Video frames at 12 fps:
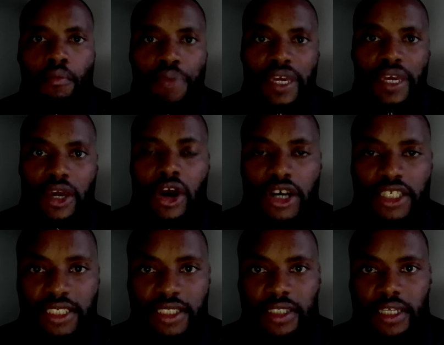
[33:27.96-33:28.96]

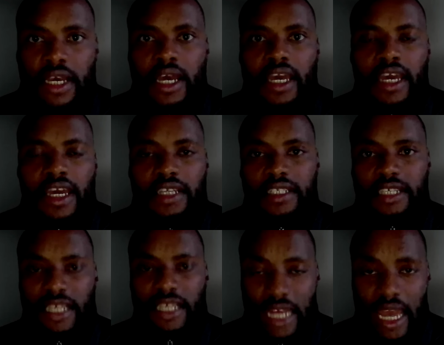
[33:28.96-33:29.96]
because it
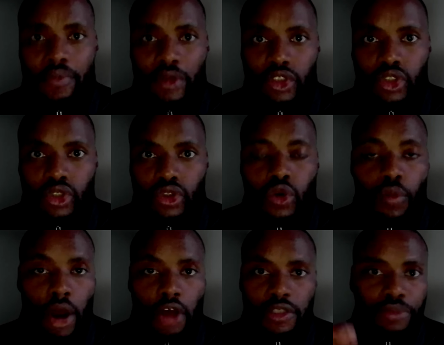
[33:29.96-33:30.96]
enables you to
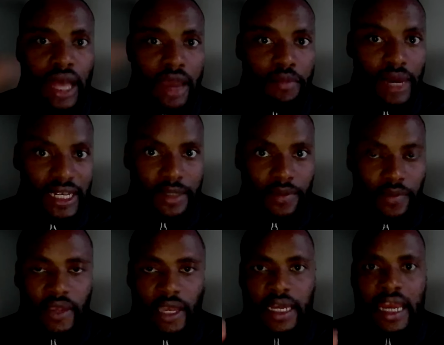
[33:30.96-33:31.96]
multiply money.
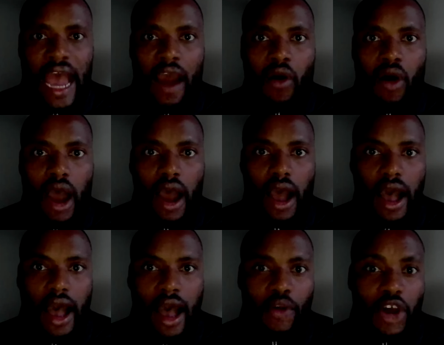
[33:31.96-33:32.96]
Now, yeah.
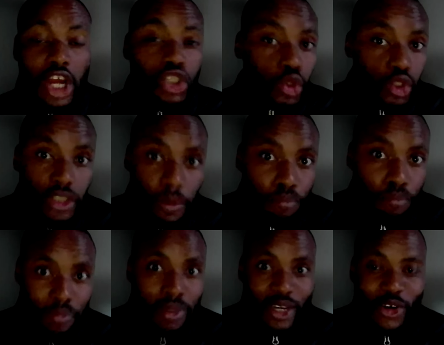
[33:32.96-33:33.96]
I'm going to use a
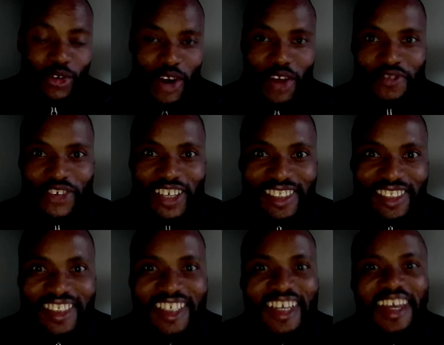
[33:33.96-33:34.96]
biblical
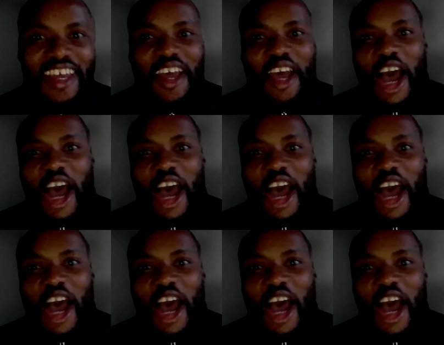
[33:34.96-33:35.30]
reference. All